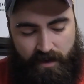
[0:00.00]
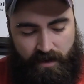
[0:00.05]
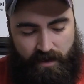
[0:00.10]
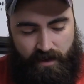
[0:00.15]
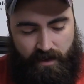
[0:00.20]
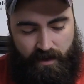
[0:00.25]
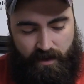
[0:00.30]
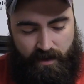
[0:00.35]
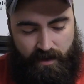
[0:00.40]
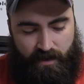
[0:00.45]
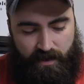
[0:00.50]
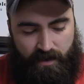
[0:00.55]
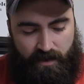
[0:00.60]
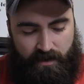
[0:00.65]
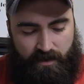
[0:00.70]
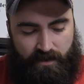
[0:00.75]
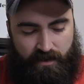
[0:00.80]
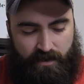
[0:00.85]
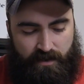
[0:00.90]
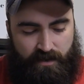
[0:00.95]

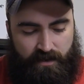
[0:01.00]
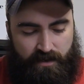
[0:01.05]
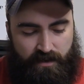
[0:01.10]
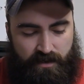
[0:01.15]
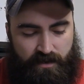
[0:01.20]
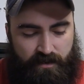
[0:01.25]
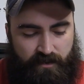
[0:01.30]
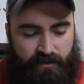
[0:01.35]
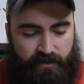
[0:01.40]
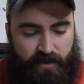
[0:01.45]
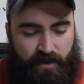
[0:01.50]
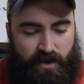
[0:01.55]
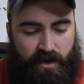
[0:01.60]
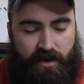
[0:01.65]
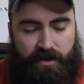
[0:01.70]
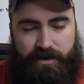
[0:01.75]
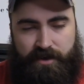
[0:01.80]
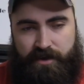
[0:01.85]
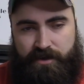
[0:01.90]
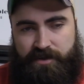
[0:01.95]
and for
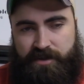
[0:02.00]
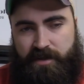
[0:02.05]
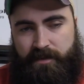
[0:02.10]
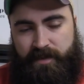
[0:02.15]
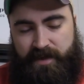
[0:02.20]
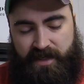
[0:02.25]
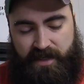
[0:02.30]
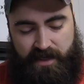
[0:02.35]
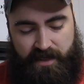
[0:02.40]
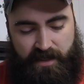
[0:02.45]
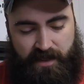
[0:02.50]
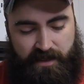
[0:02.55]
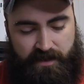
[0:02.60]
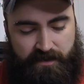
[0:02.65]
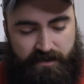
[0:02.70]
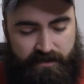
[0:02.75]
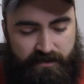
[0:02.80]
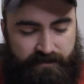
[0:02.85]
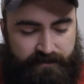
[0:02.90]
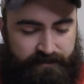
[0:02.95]
all your CBD
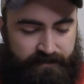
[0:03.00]
needs.